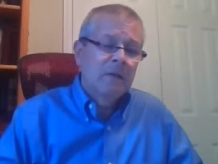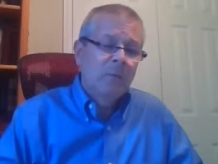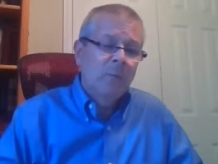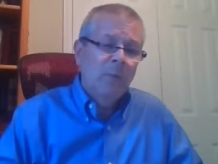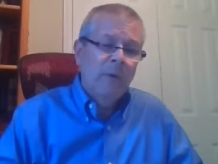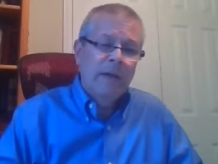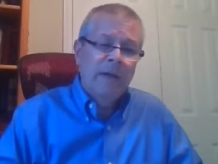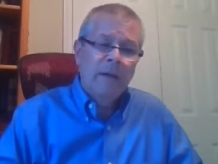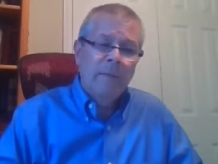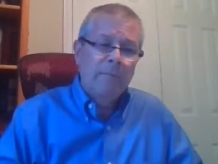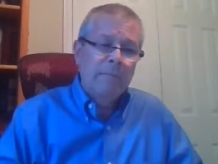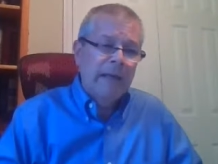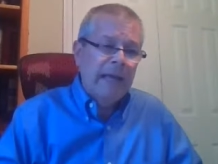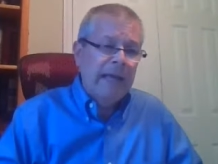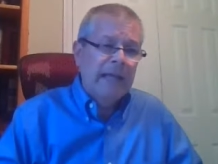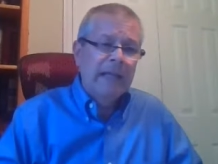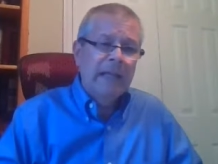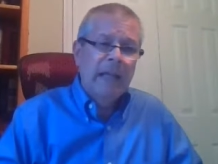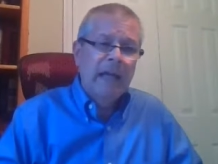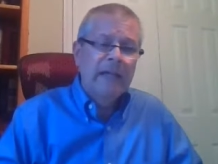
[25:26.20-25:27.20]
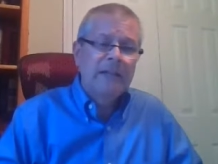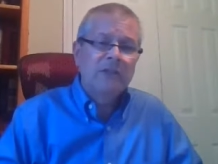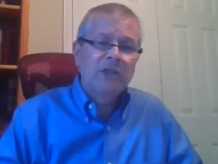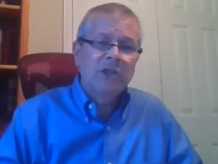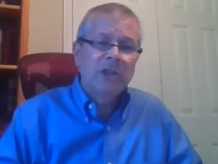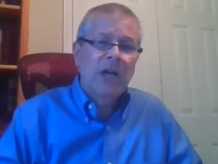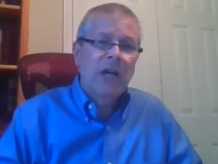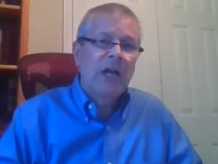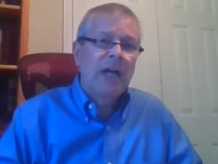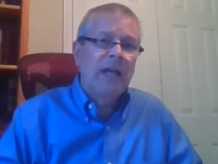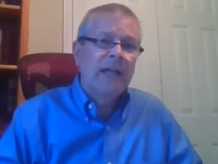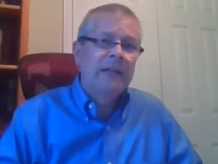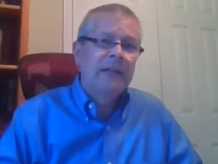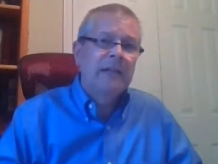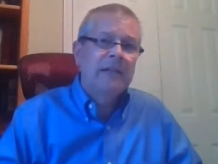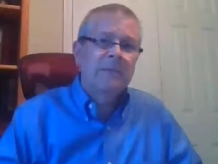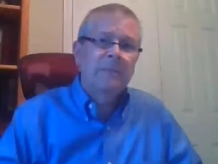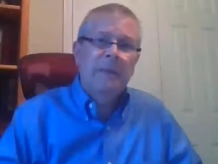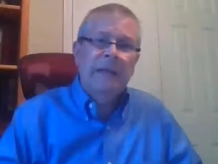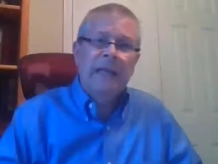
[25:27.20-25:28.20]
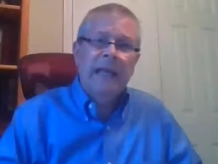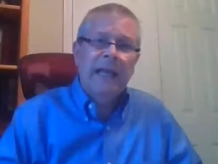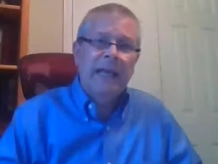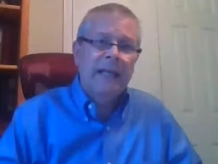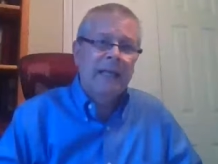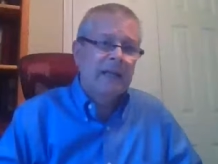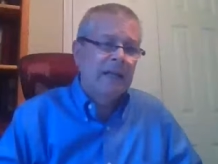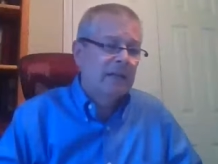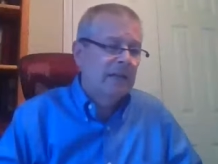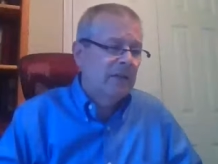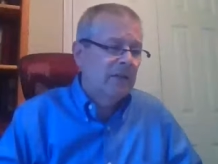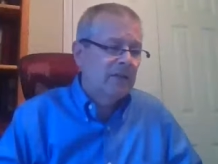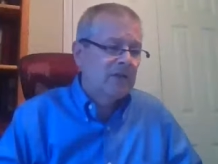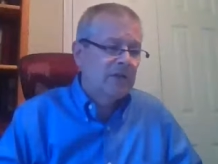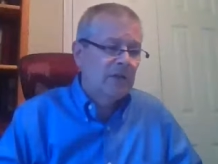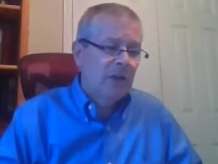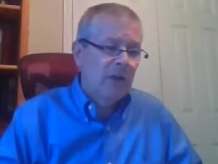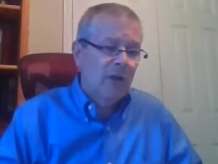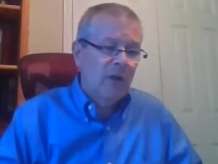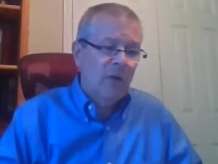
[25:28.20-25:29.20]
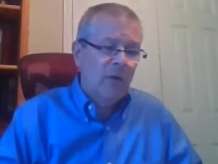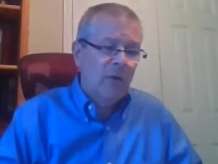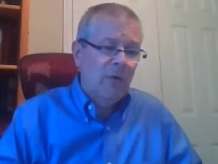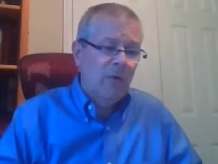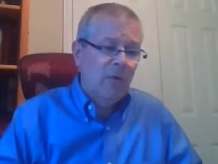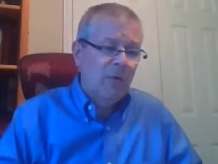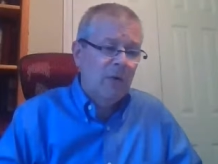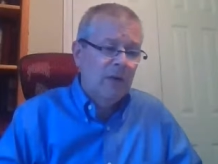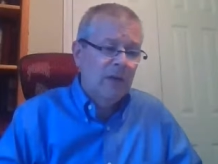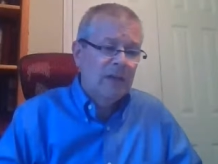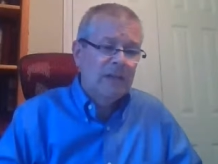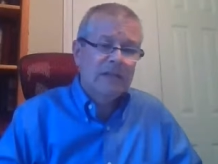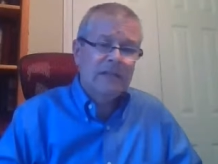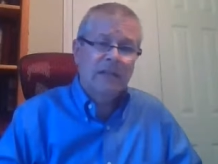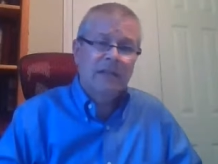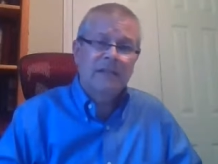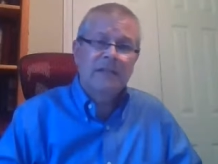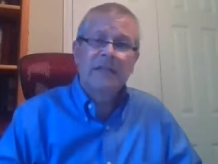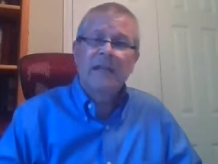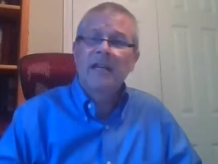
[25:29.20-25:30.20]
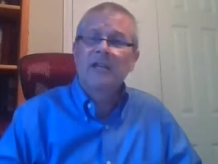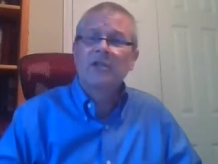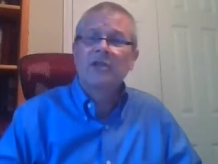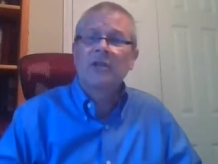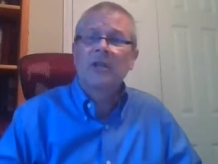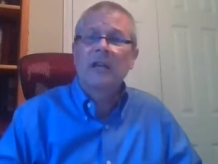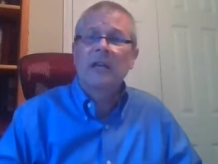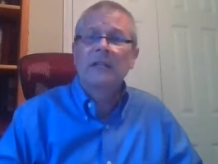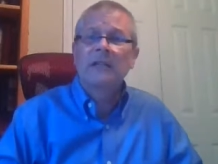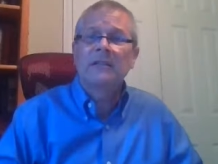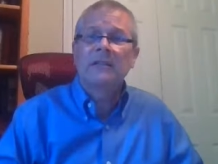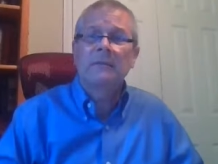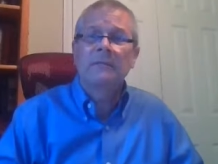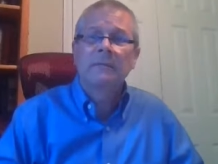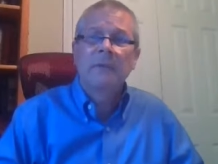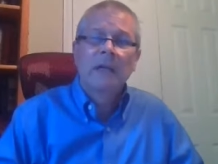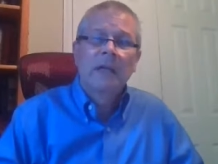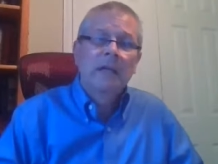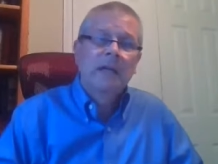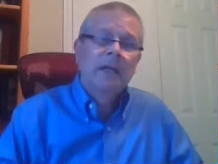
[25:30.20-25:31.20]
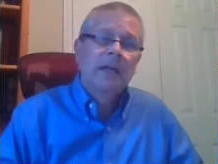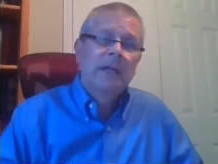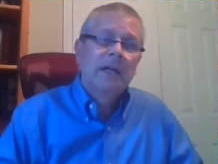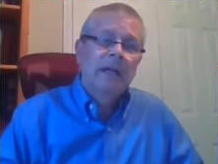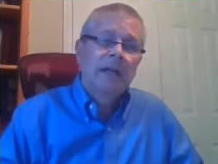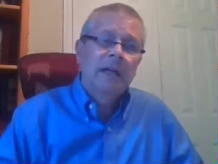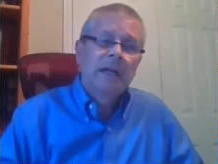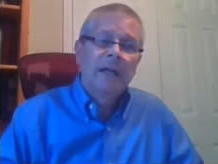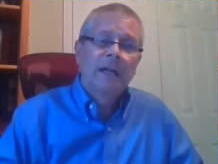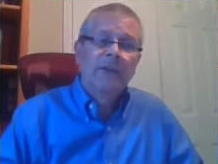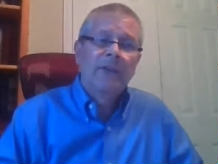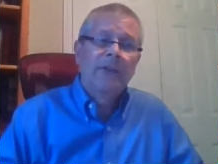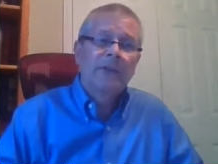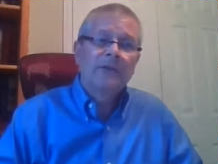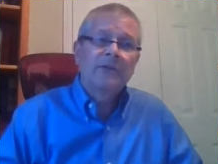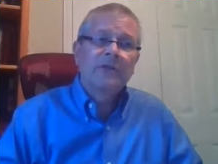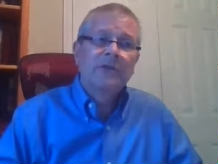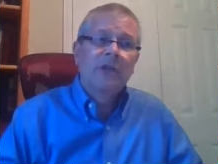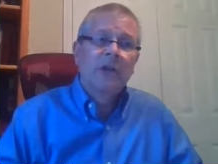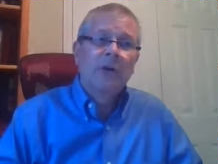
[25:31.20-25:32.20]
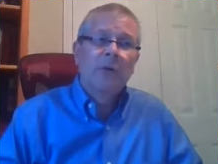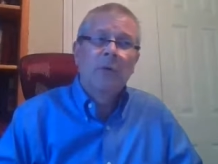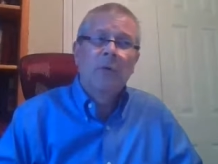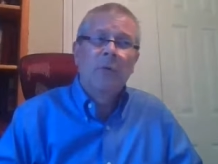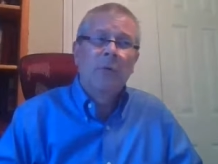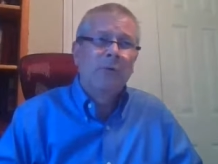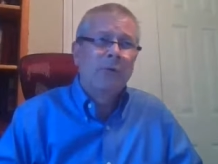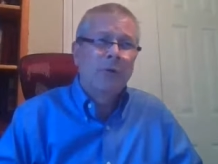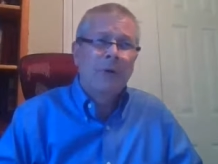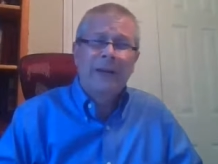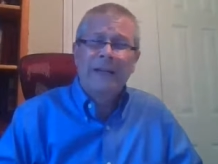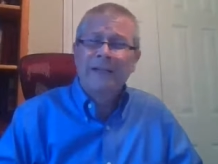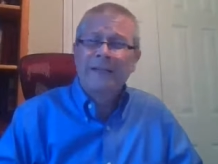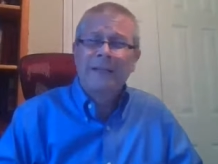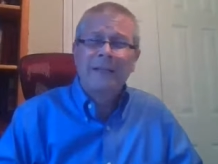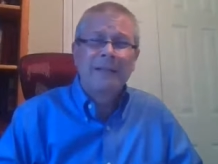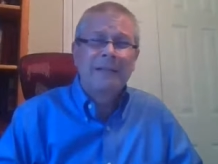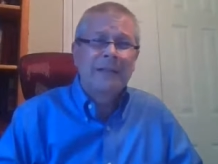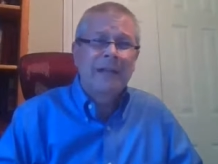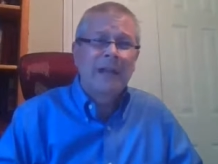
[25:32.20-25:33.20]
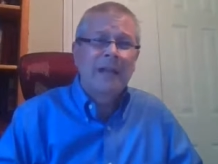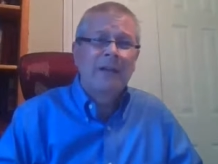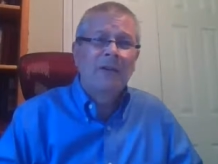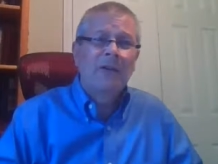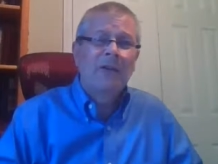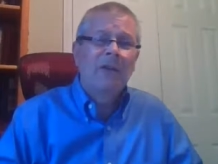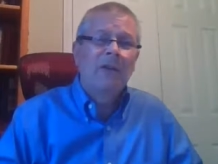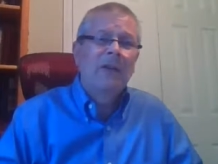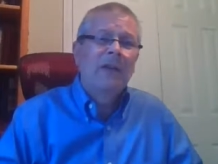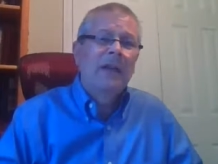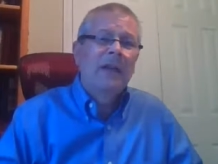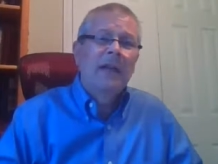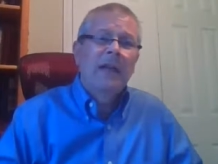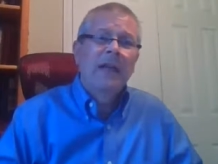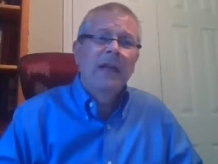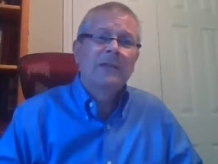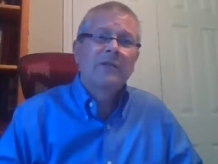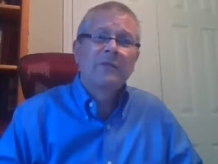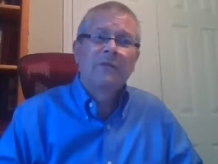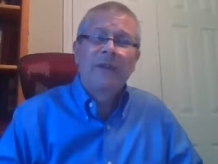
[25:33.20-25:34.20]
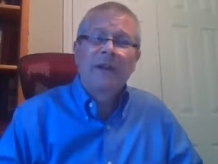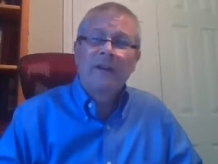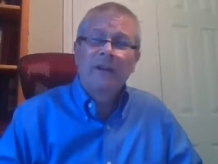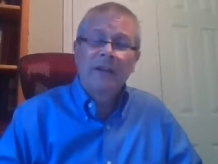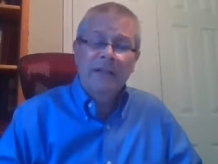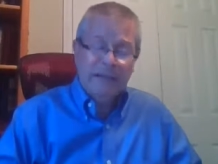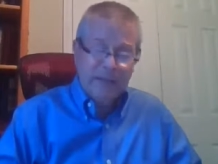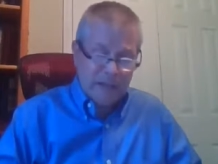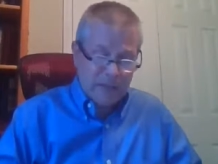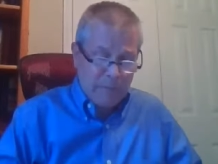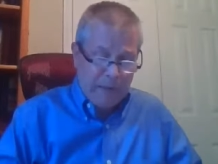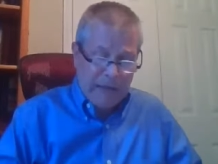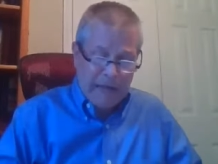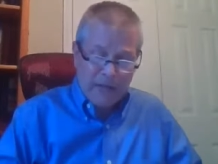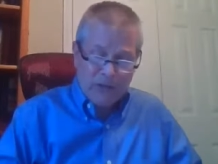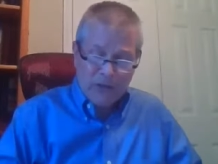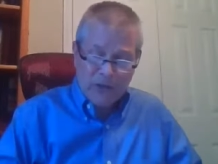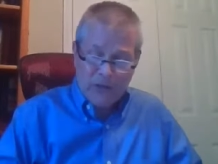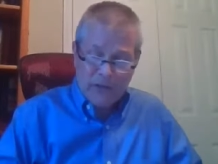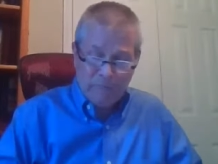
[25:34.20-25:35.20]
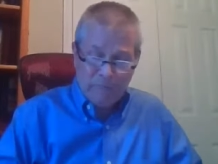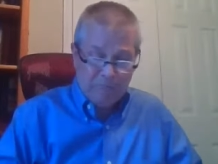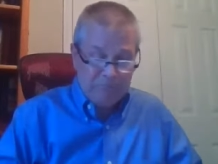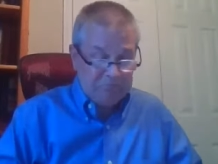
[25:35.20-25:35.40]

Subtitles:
when a man like John is beheaded, there's no sensationalism. There's no great detail. It's very dispassionate.